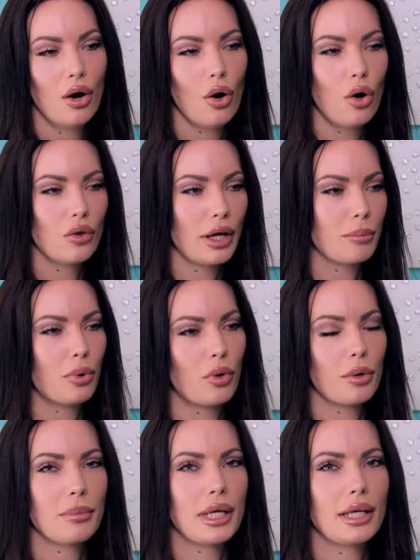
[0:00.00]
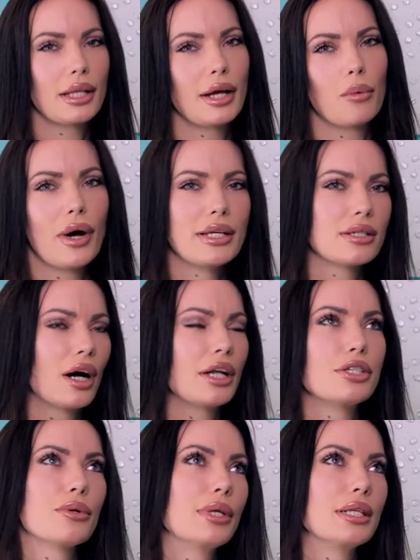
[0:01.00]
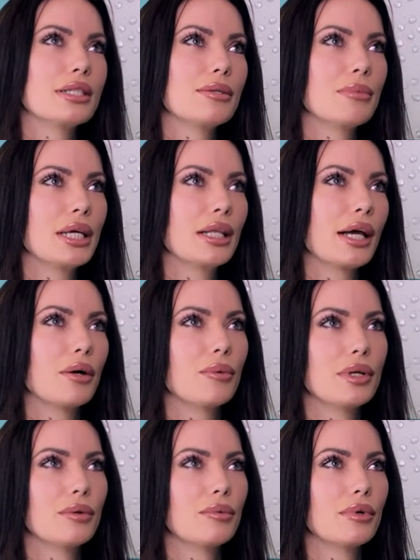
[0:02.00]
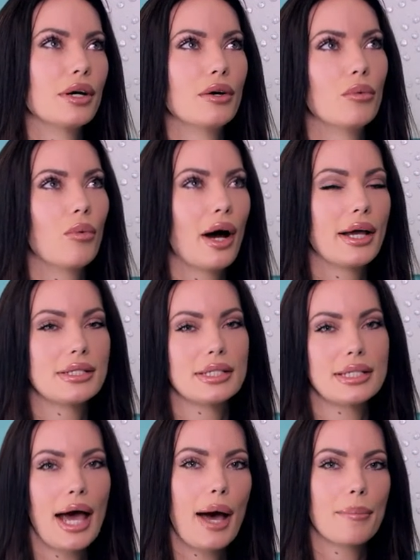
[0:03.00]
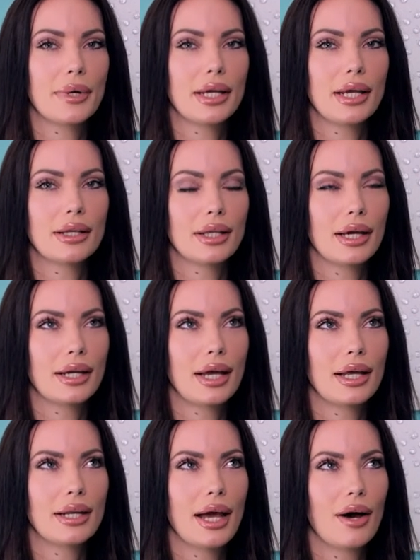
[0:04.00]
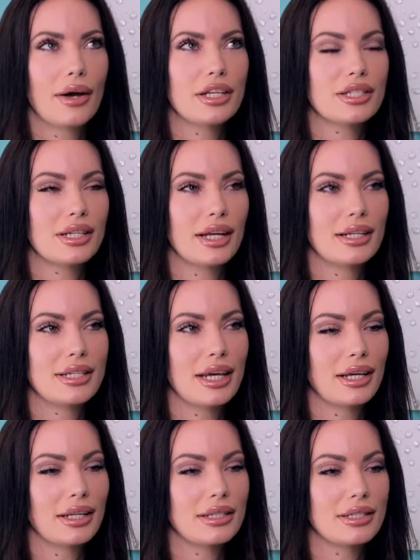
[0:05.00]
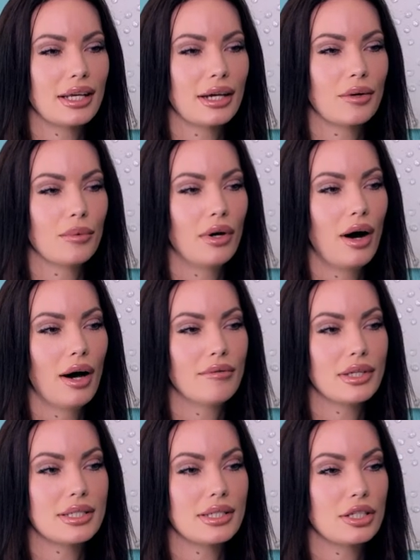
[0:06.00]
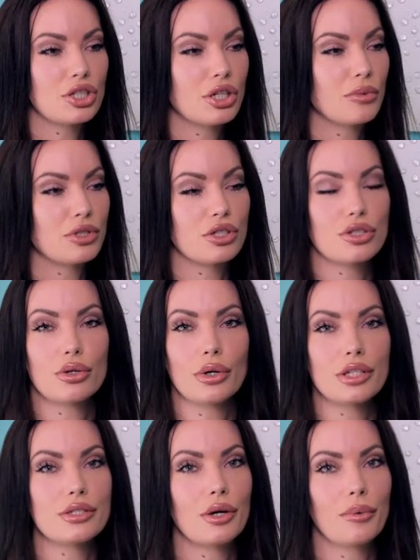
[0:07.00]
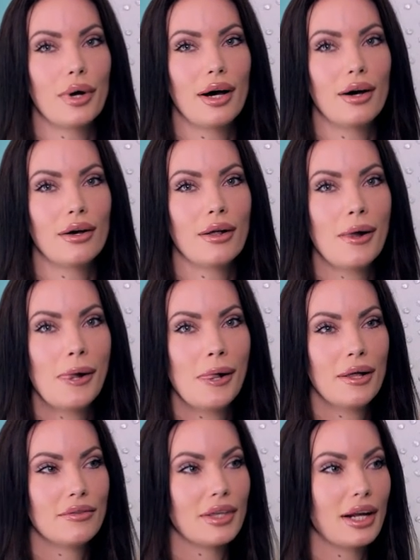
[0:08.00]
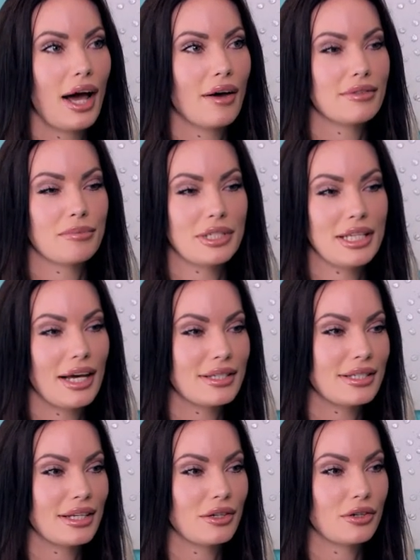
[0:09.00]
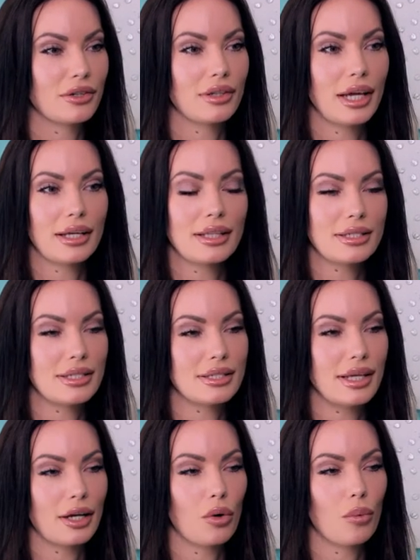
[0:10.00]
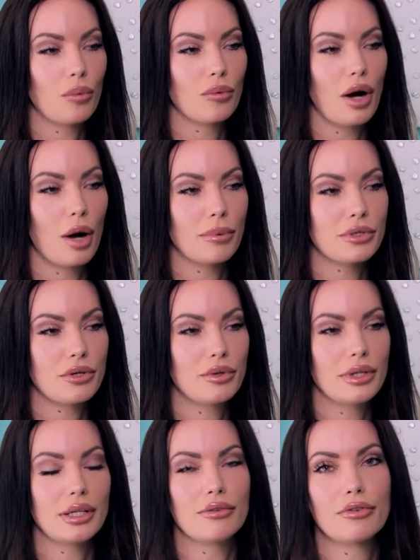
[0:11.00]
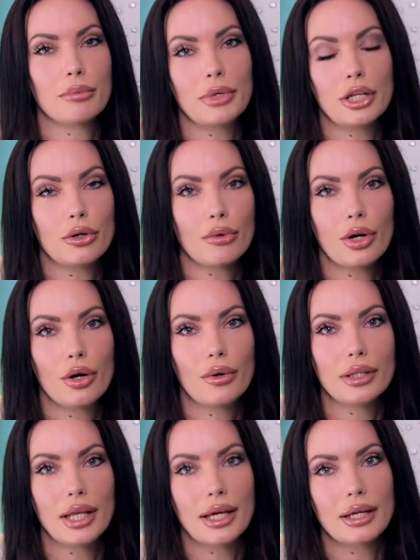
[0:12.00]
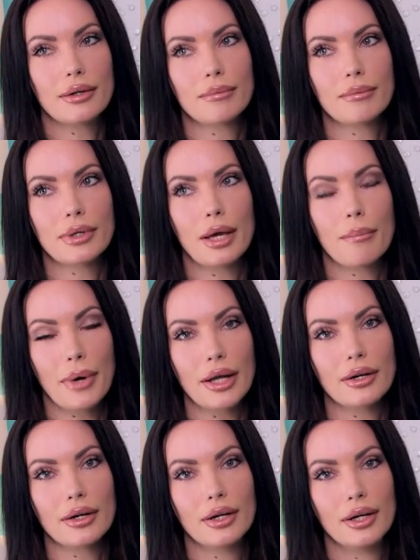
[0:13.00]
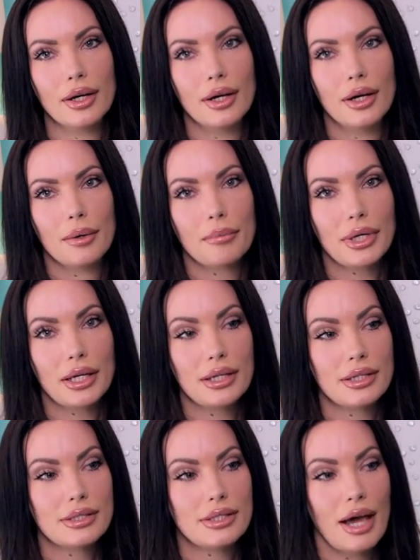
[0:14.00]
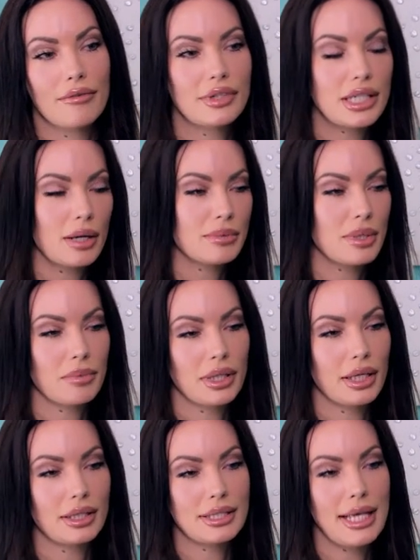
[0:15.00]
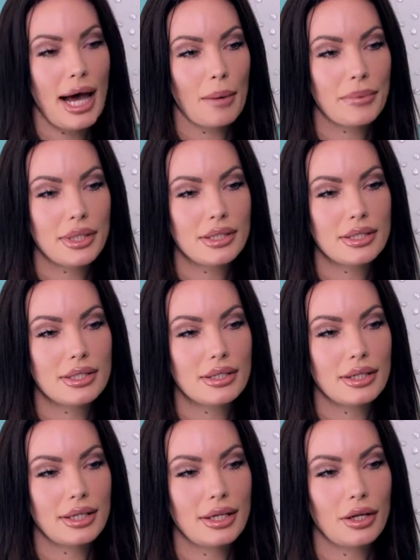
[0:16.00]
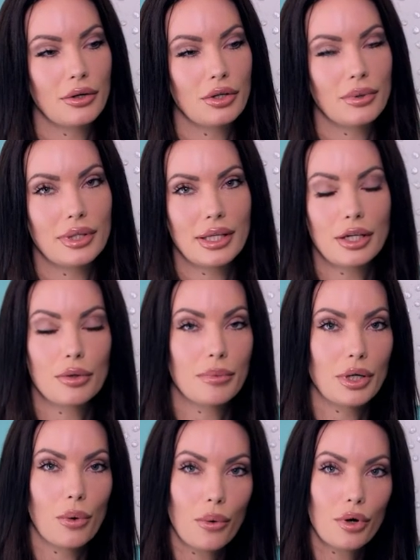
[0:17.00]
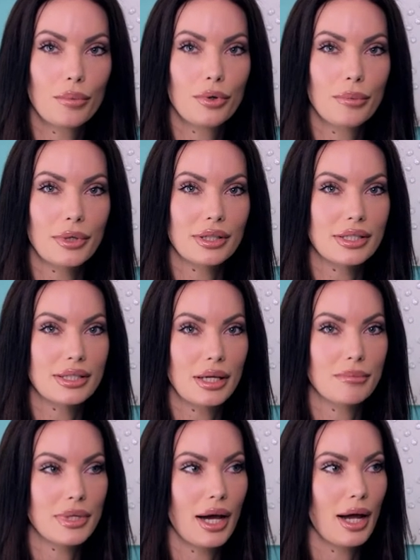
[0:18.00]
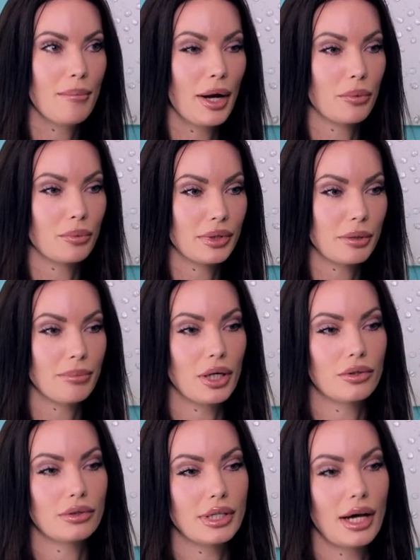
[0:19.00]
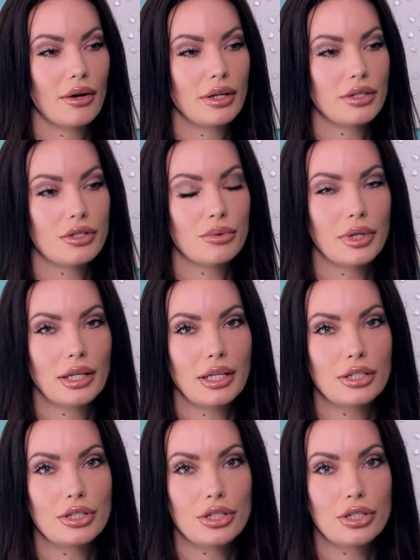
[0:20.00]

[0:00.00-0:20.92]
oh, like poor me, like, why is God doing this to me? Like, why is this happening? Like, and now I just kind of take it as like, well, obviously shit was just going so well that I have to be tested, or like this is like a opportunity for me to grow and like get better. Because every time something like this happens, you know, you would think it would be horrible, but at the same time, I really buckle down and do what I need to